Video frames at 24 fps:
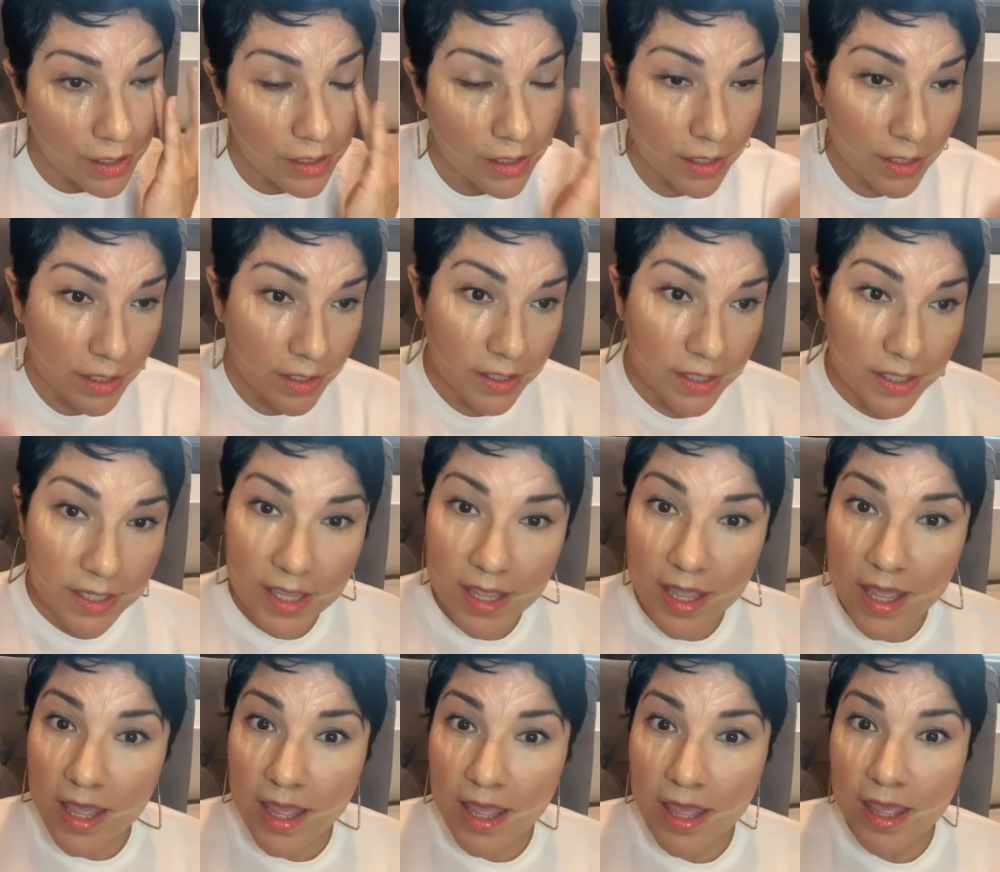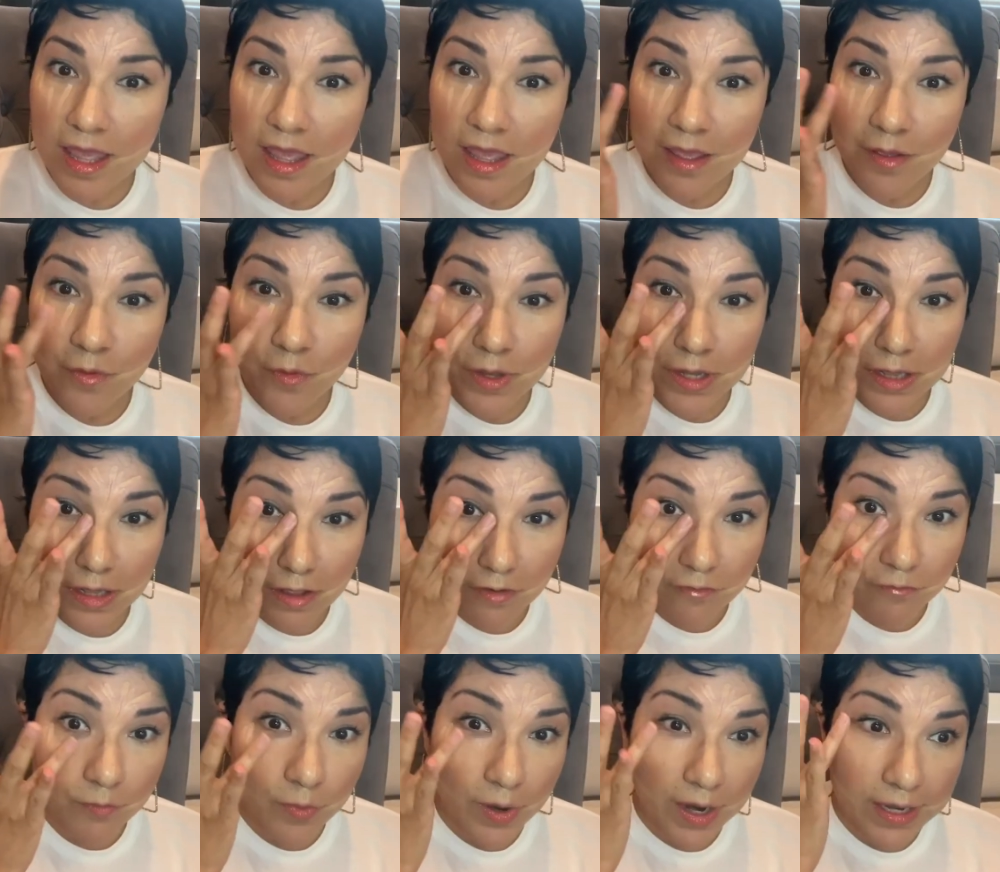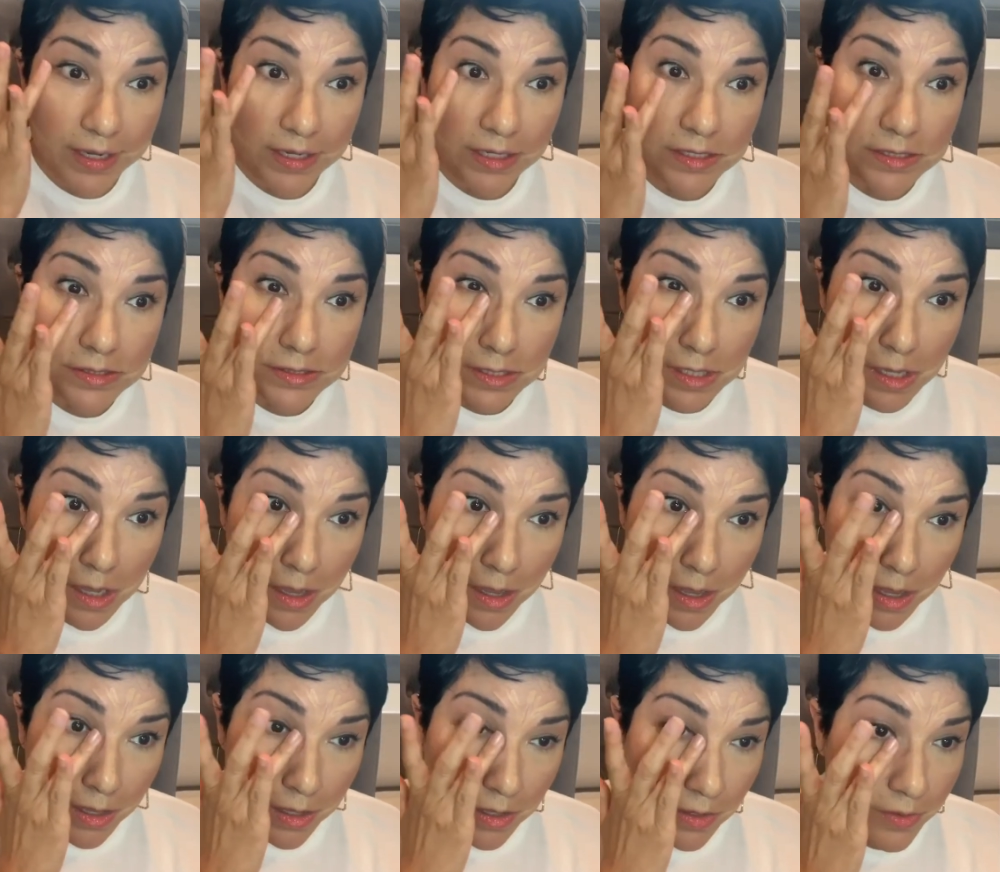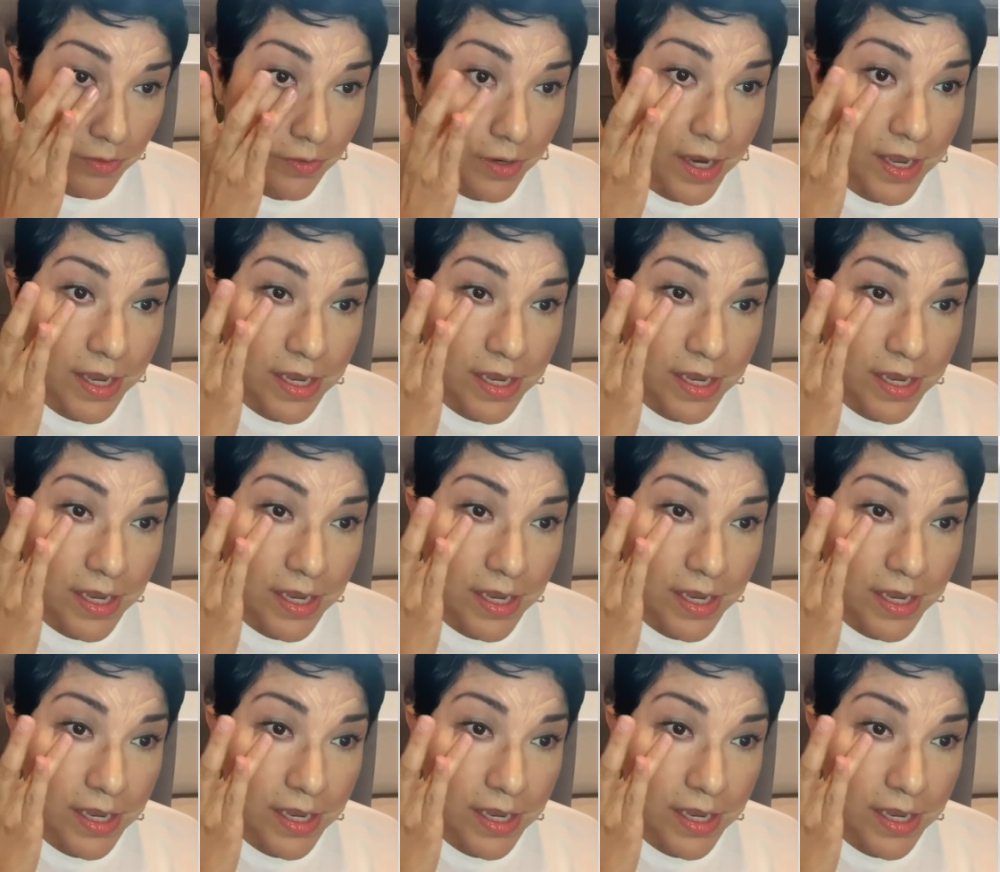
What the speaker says: Yay, we love brightness. All right,